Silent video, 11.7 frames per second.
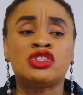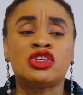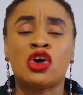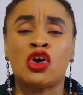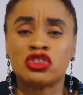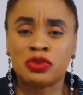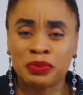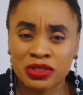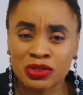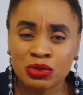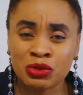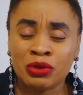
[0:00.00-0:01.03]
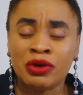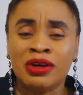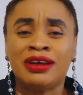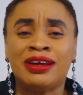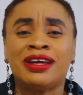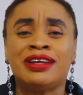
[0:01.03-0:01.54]
to the hospital,
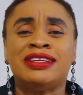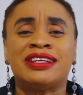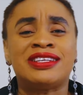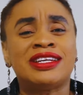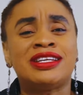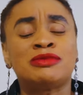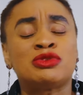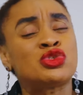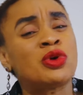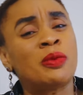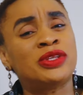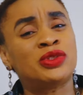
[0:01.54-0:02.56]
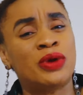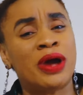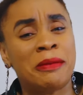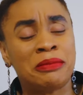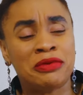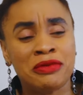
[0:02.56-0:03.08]
they're taking them to somewhere to go
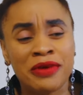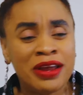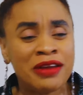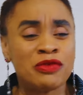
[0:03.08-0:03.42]
and pray,